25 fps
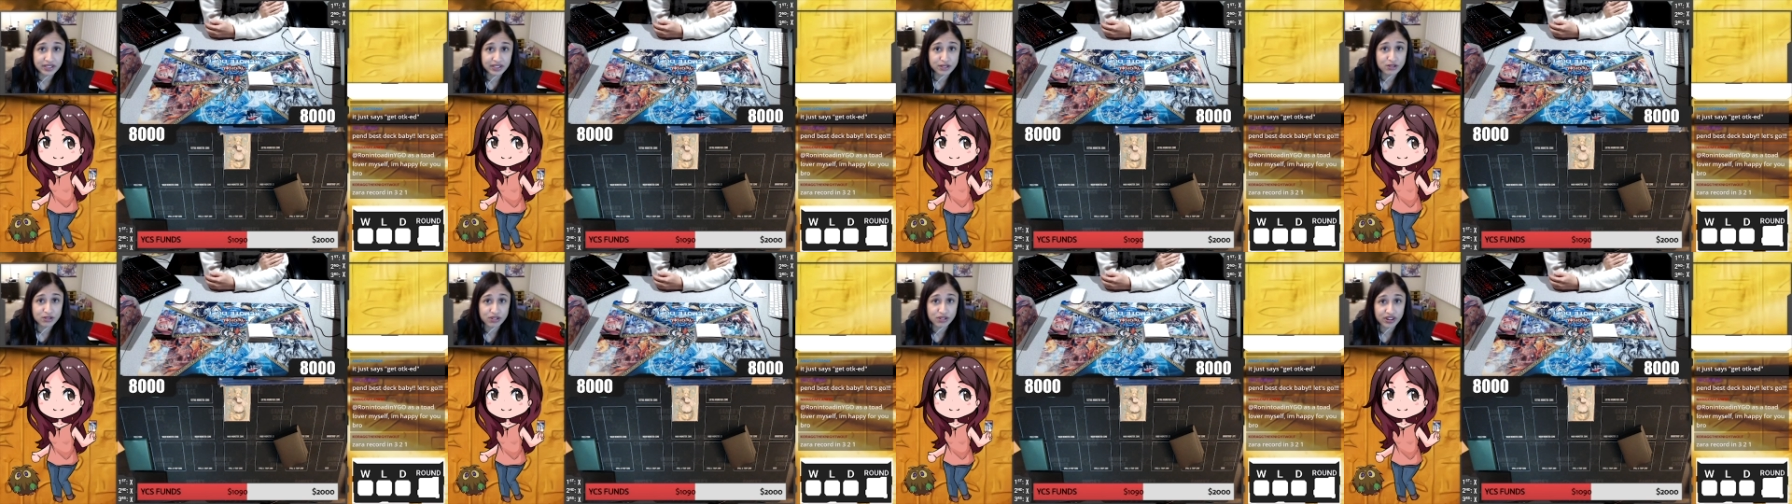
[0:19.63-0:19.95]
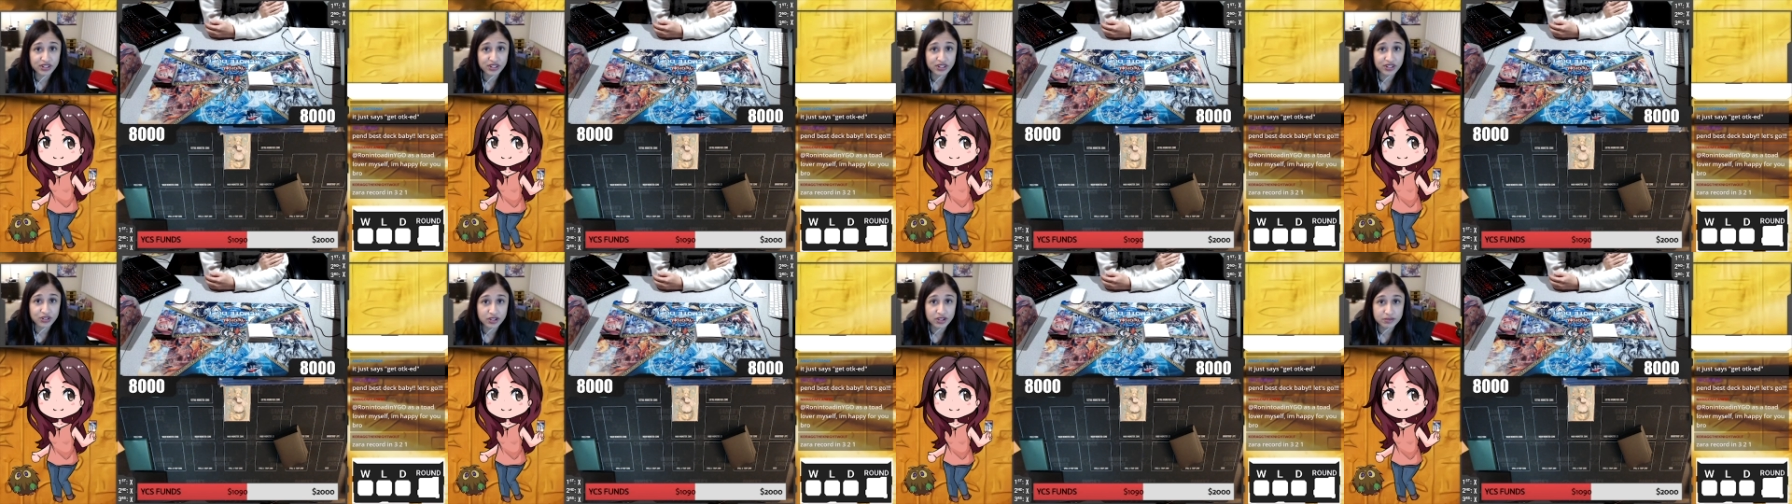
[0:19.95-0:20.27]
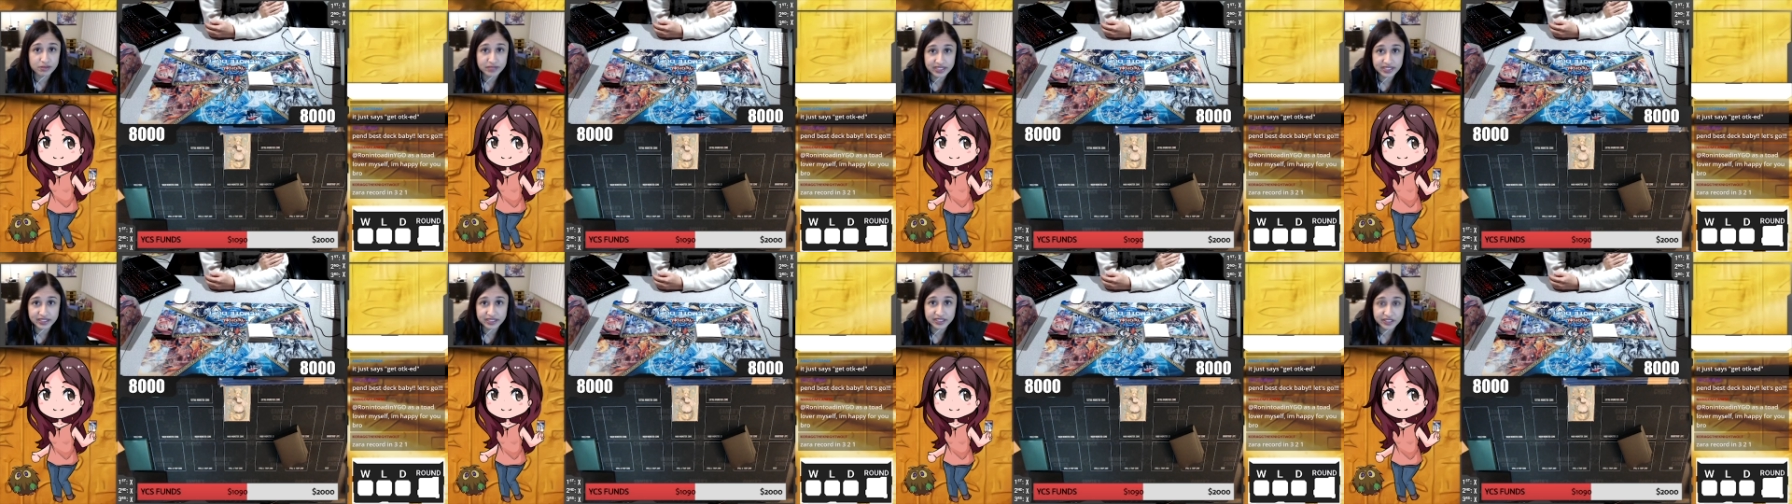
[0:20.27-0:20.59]
Drytron
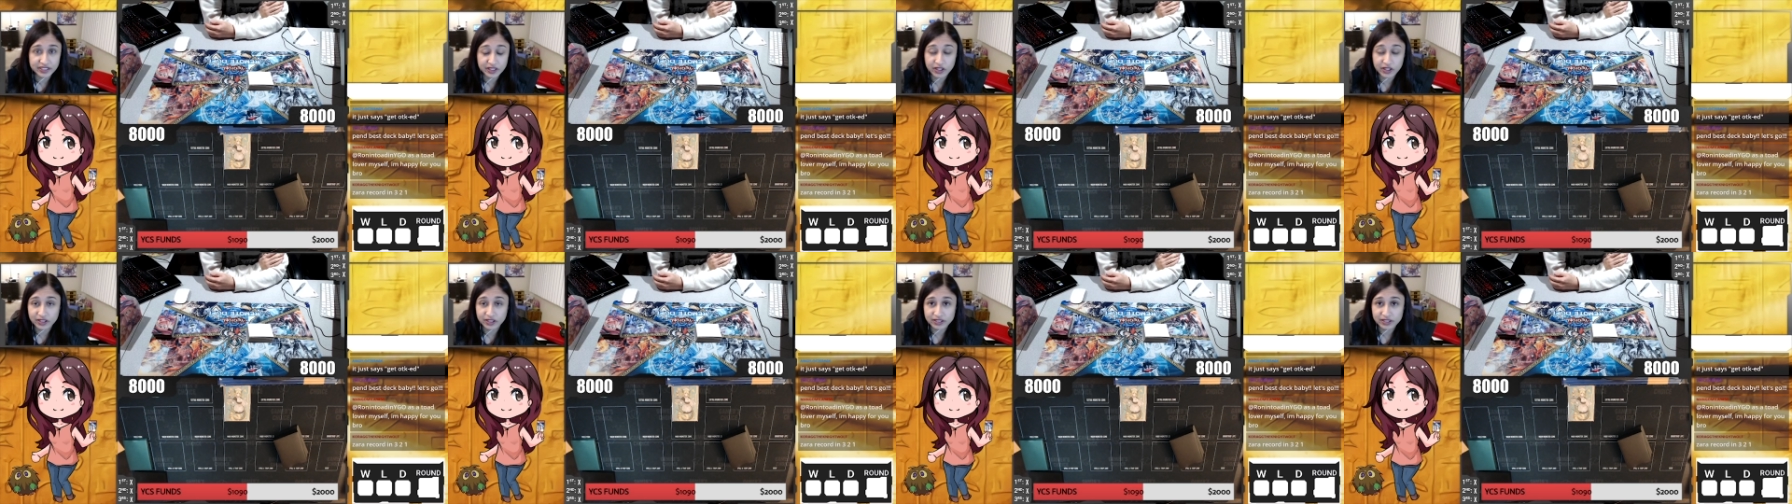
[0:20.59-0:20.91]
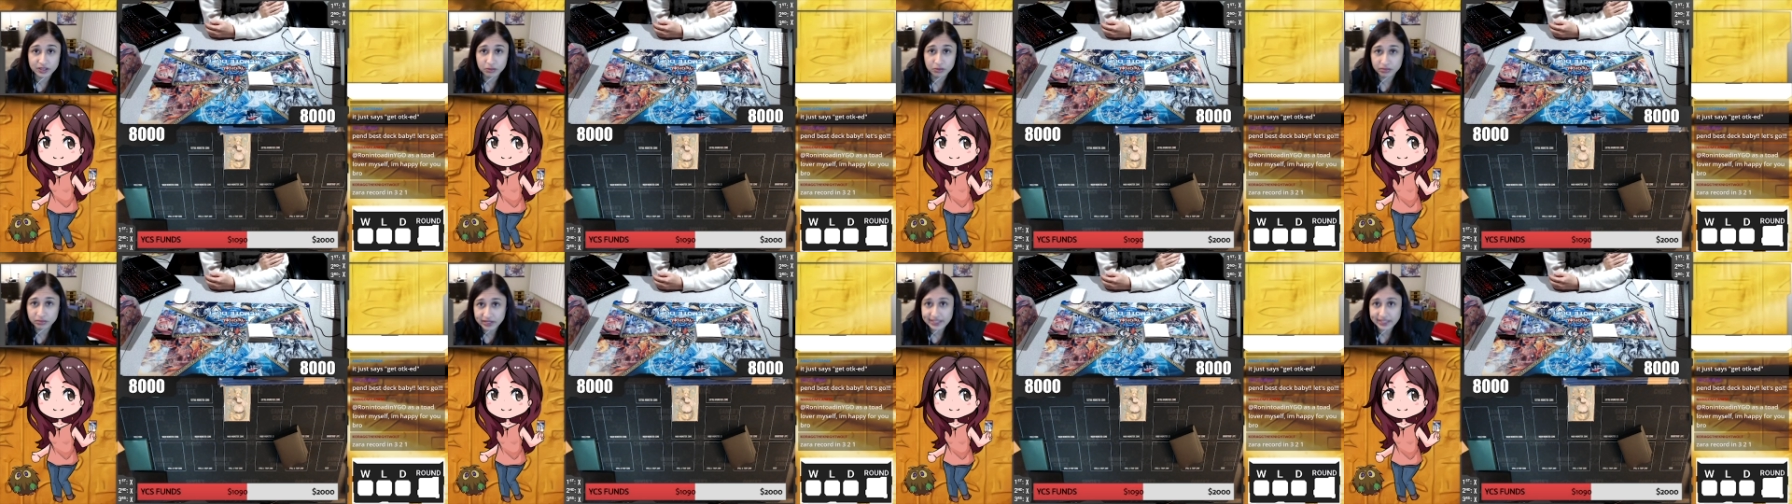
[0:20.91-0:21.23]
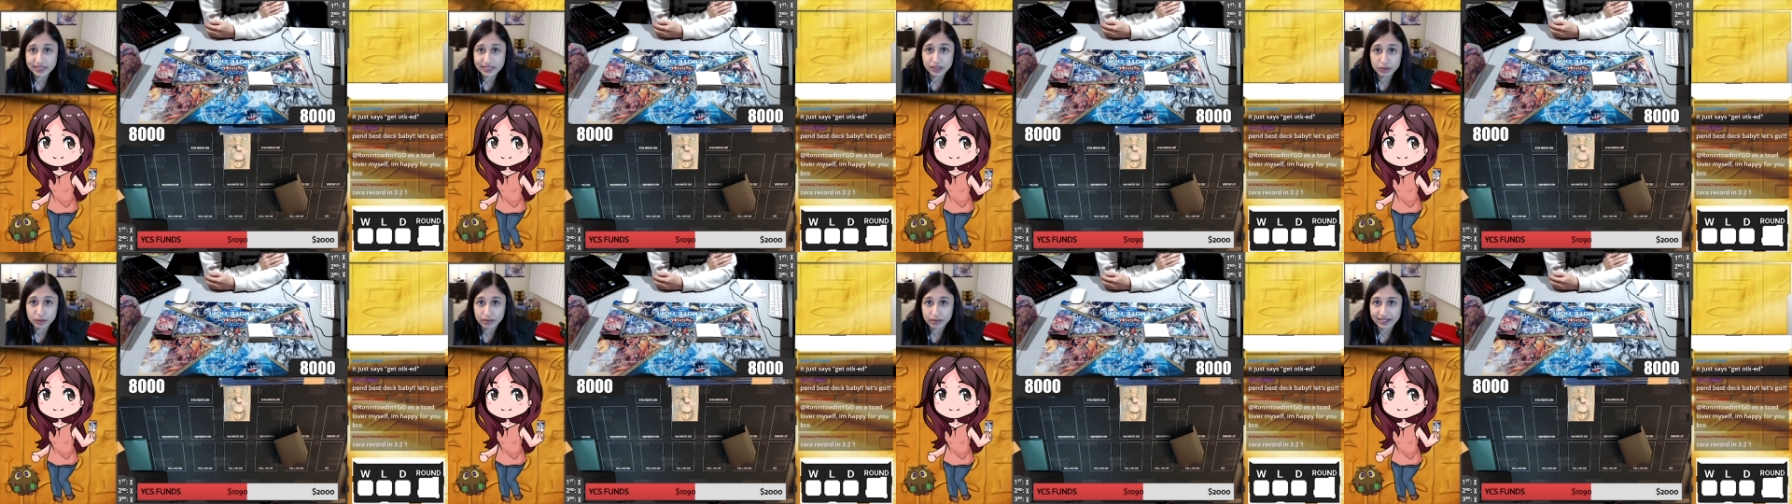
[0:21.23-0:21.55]
because y'all complained
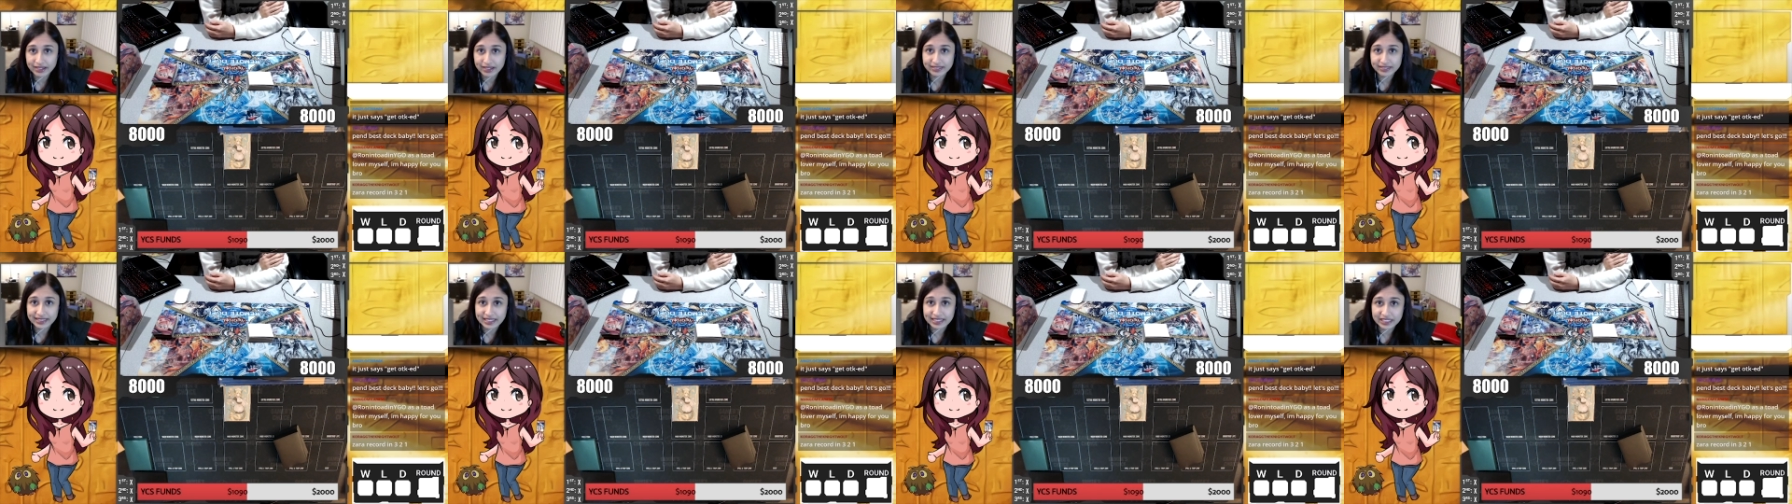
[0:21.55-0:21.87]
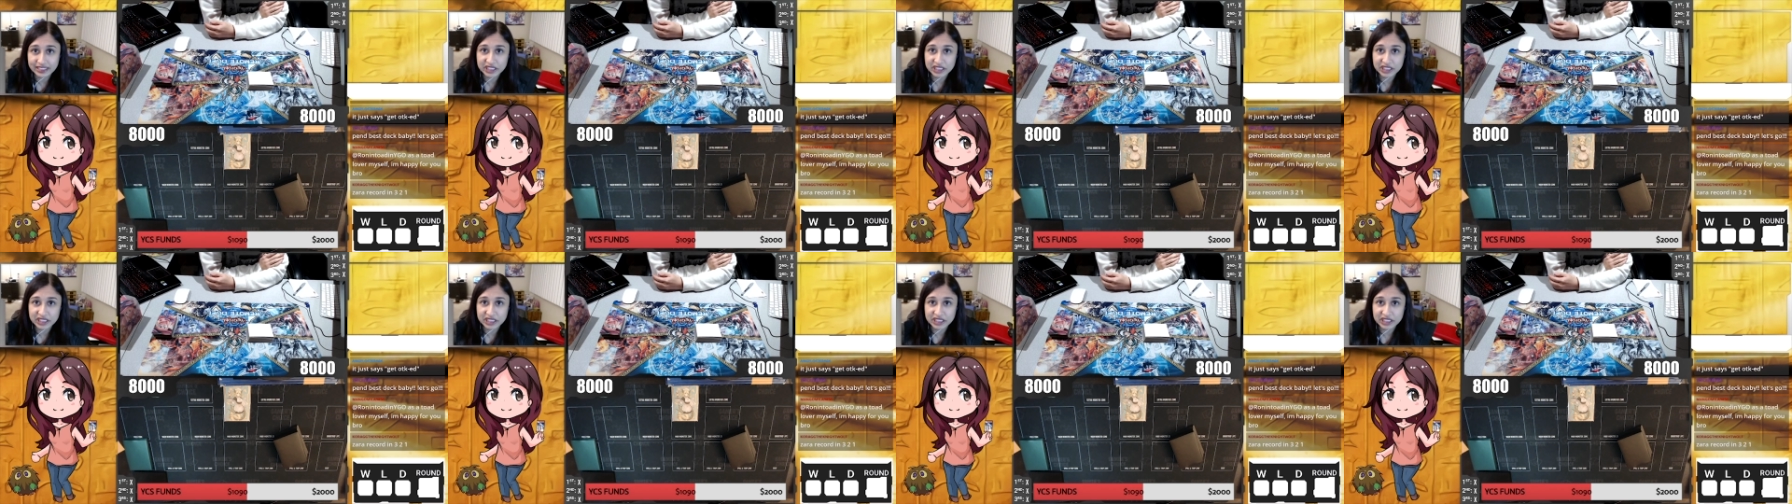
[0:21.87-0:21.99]
about it,